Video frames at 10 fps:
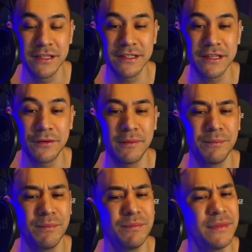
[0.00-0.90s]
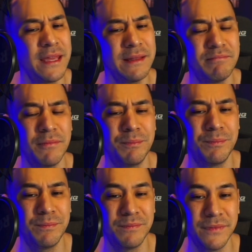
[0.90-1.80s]
So they
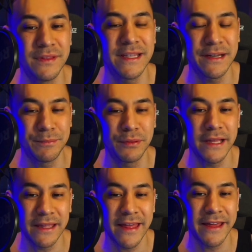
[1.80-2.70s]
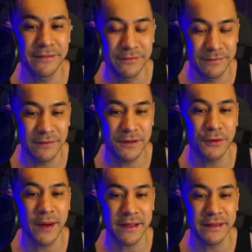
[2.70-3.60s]
didn't play that
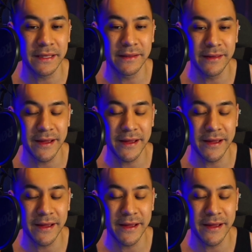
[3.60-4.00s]
correctly.